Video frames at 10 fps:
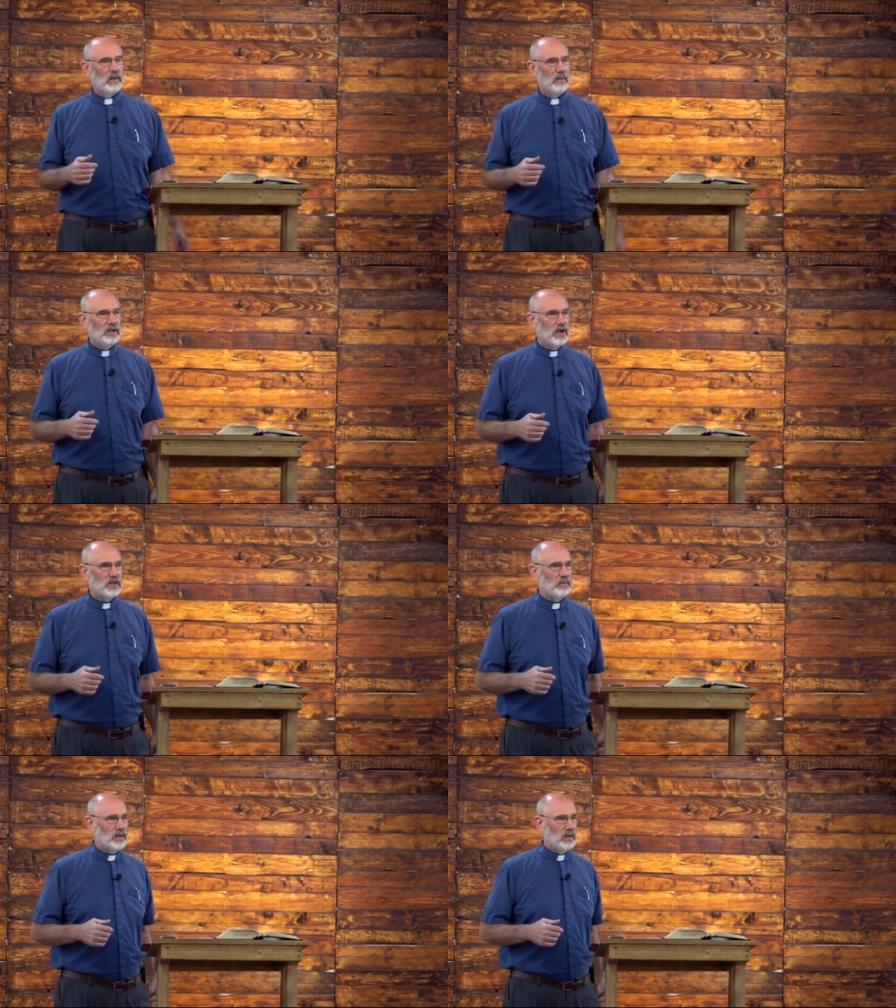When he talks
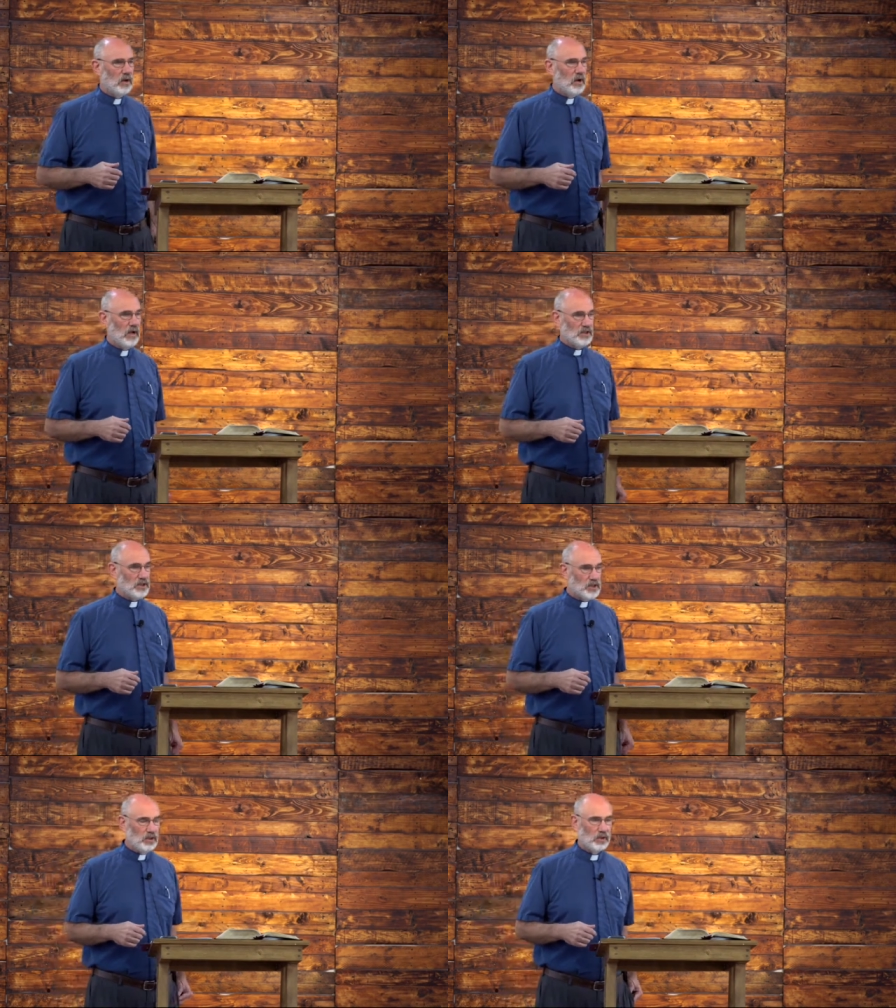about the law as a
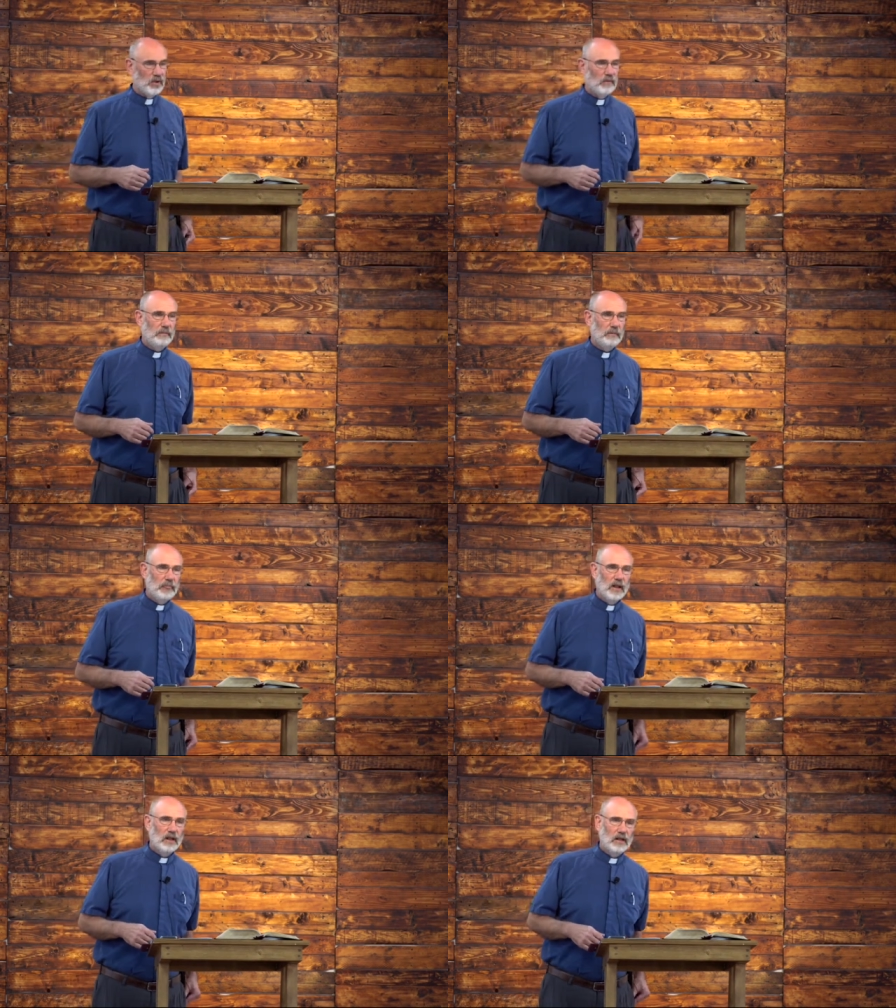tutor
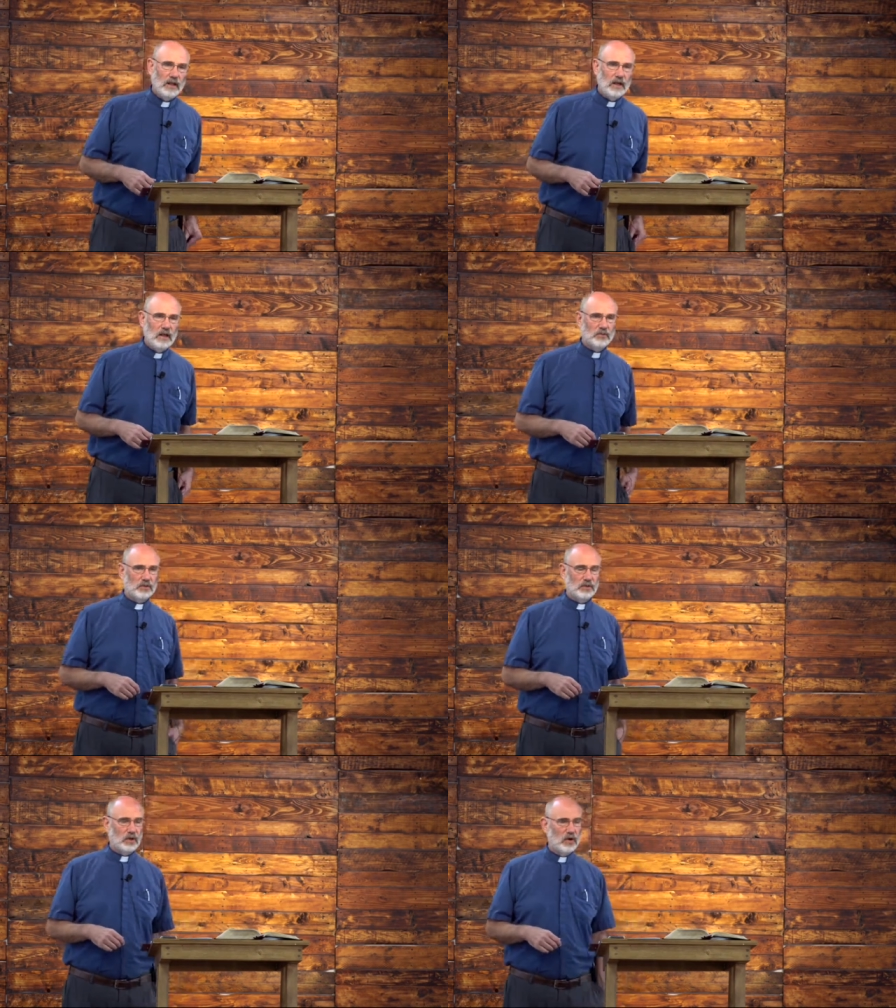that led Israel
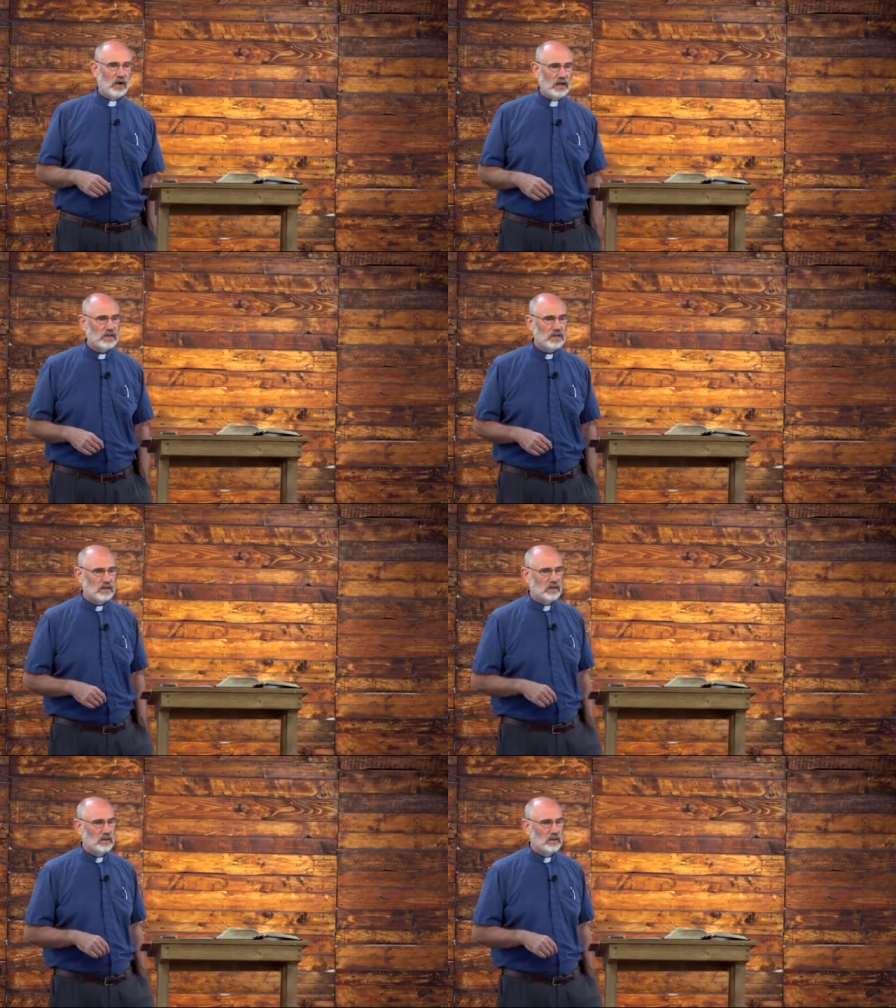to Christ,